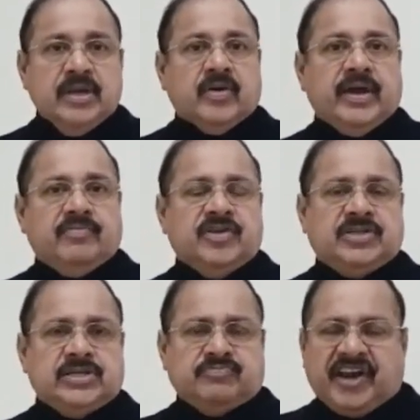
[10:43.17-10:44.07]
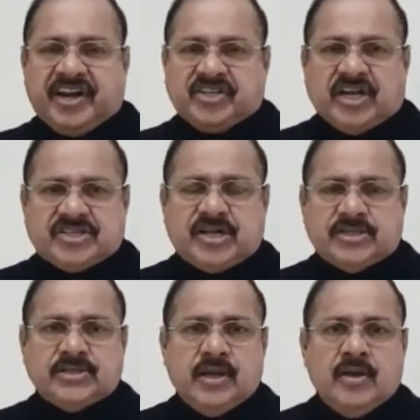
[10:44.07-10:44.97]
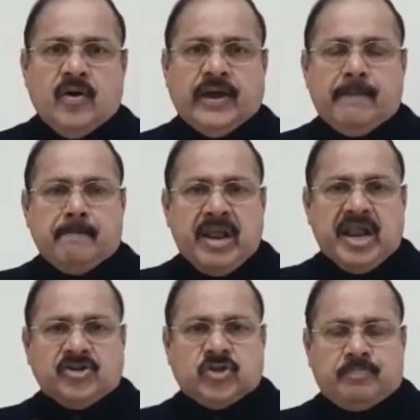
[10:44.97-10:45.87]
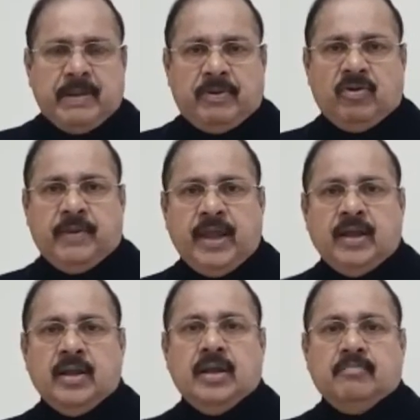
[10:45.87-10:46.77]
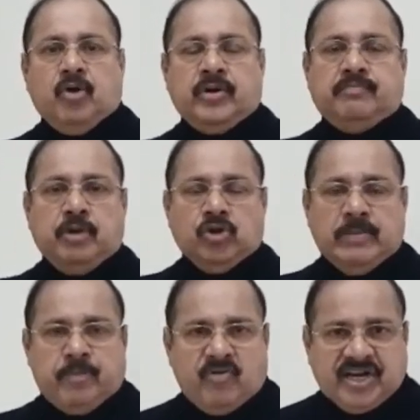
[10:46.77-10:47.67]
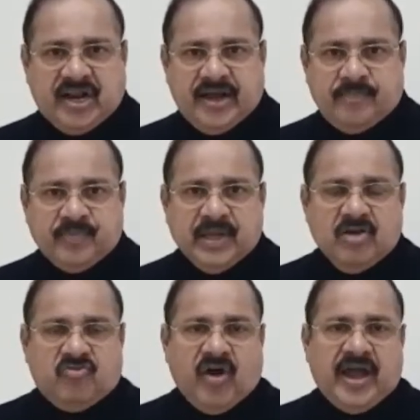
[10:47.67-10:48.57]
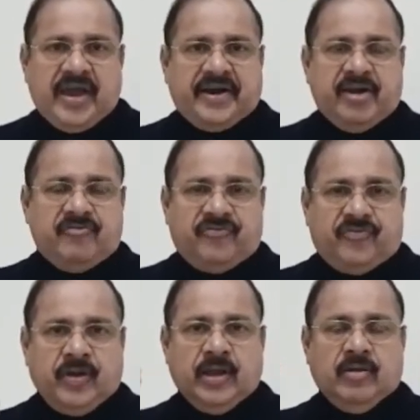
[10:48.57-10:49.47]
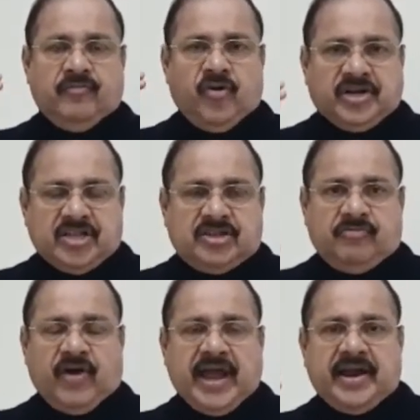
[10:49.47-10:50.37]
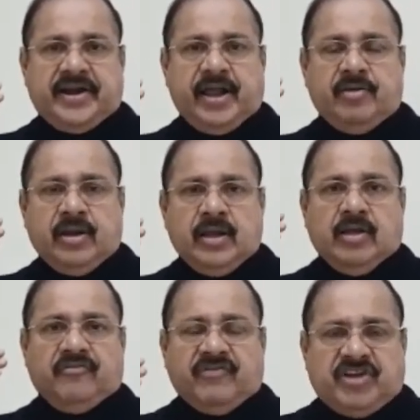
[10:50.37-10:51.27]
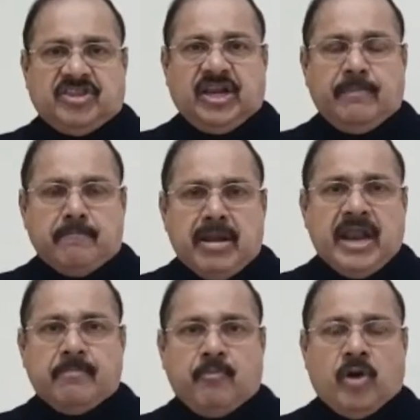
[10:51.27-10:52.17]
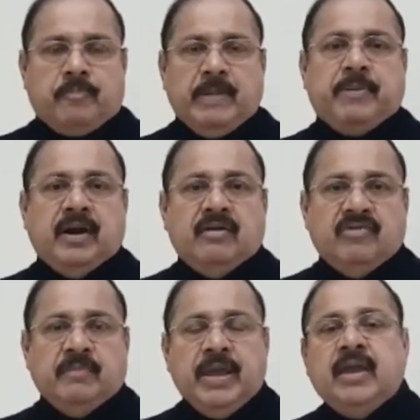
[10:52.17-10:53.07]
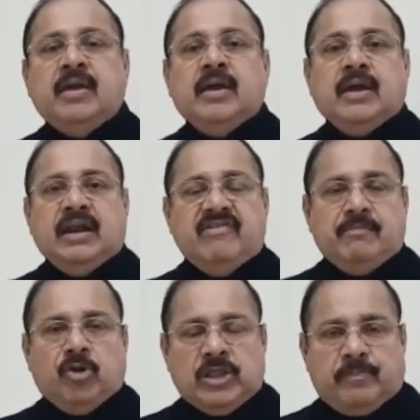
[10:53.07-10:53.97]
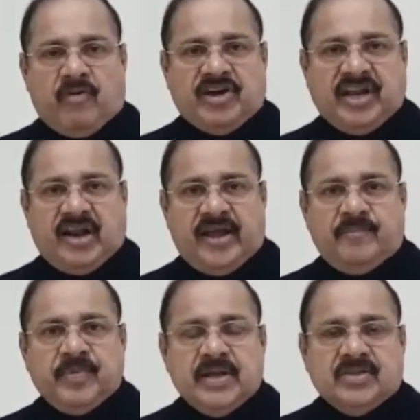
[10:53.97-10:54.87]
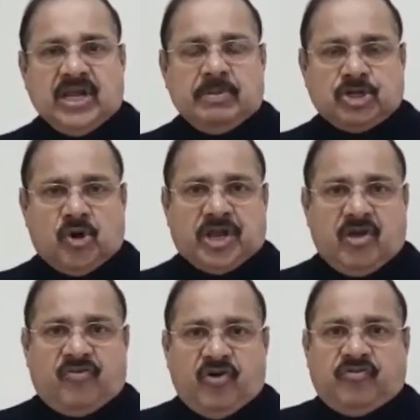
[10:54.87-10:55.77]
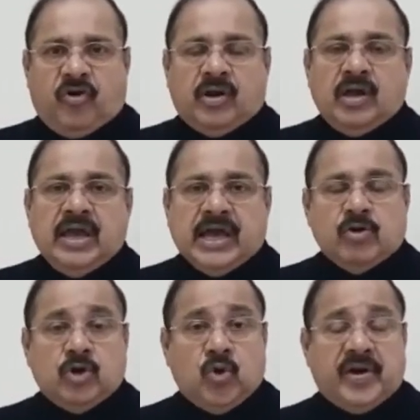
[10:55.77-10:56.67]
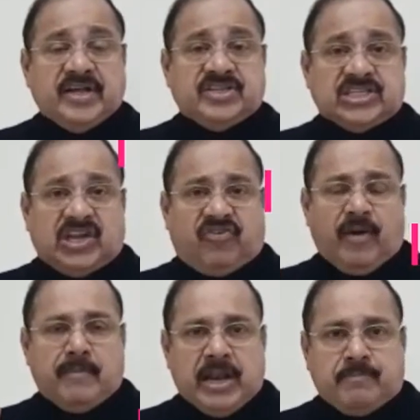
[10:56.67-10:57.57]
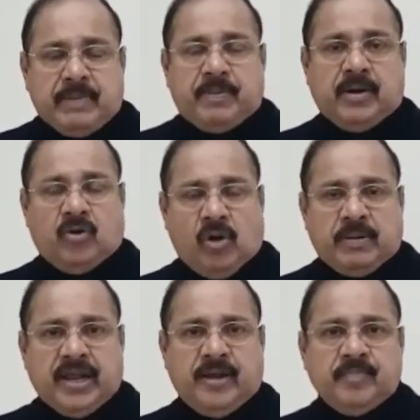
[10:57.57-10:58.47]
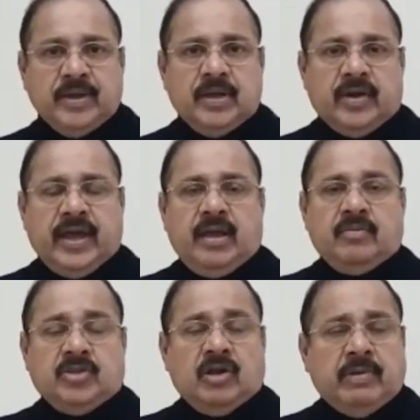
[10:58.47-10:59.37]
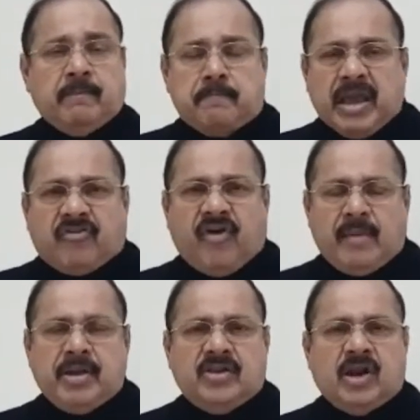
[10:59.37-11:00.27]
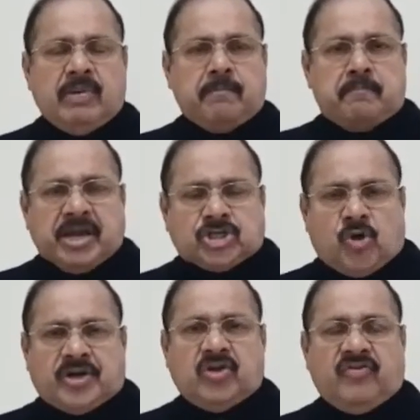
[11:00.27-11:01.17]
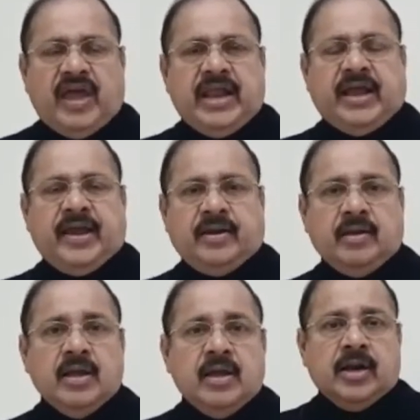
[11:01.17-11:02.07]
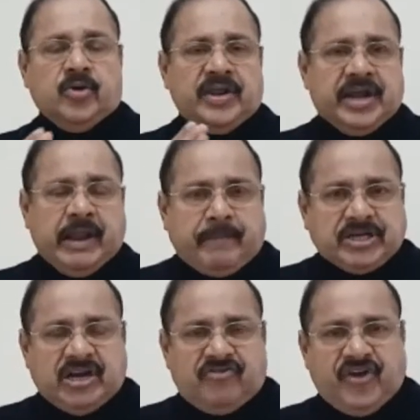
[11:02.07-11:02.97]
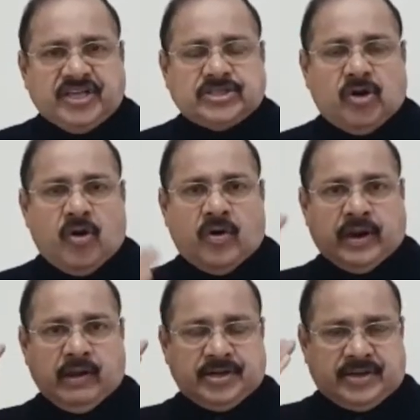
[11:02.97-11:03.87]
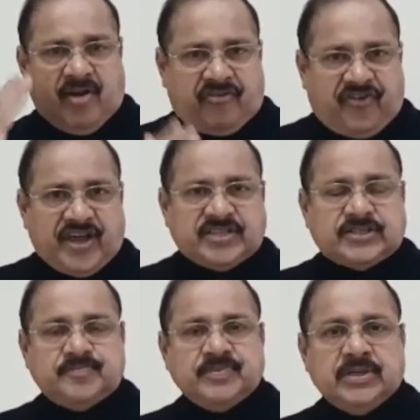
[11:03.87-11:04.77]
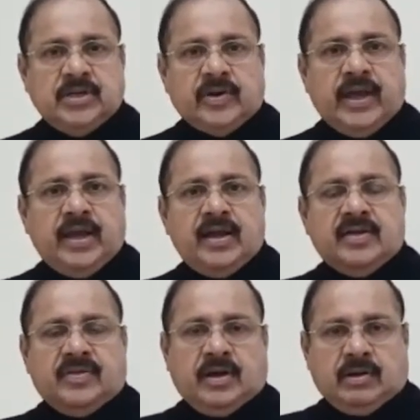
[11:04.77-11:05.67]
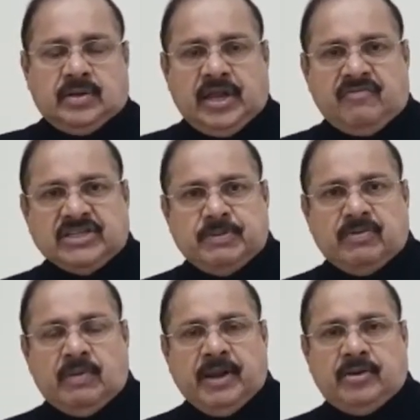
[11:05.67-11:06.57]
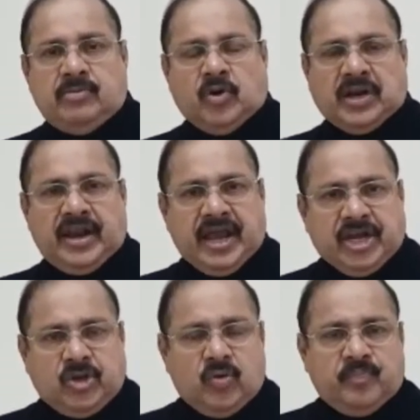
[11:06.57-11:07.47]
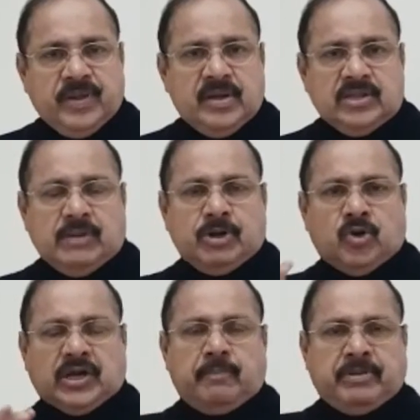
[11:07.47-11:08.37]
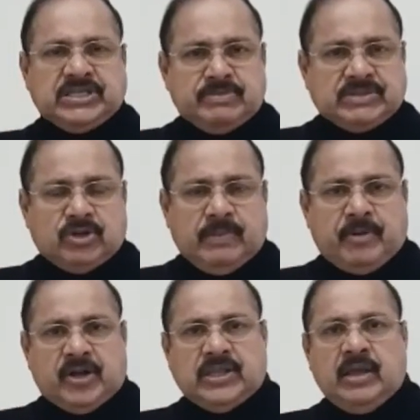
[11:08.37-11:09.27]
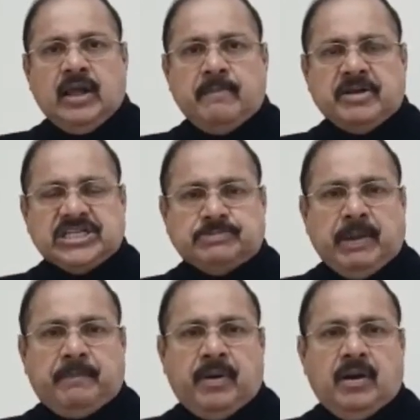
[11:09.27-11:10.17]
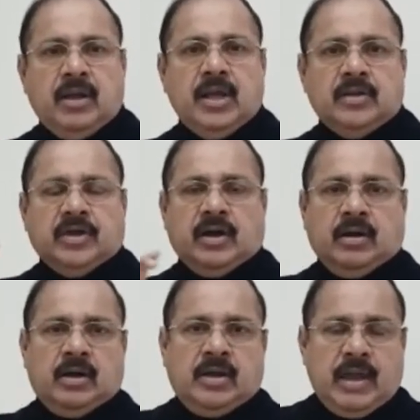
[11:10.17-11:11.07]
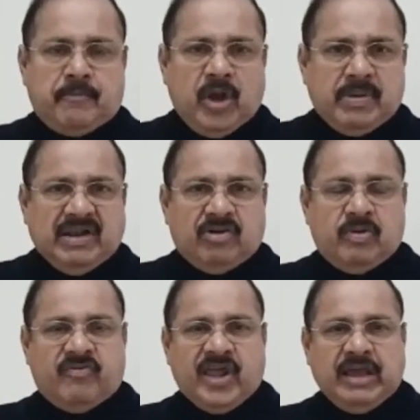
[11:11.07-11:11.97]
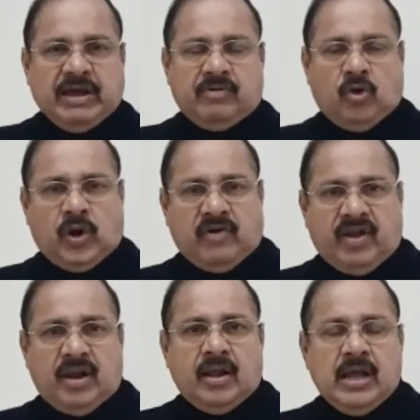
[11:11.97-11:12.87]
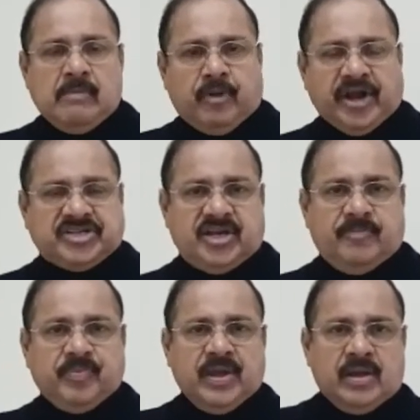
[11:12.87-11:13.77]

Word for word: Okay, this is very disastrous. Okay, millions of people will be brought below the poverty line. 540, 553 million more people will be living below the poverty line. There will be shortage of food for around 265 million people globally Okay, there will be a big famine, there will be a big shortage of any kind. During a depression phase or a trough phase, okay, the investment will be totally negative. There will be total pessimism on the part of the business people. The employment level will be very low level. Production,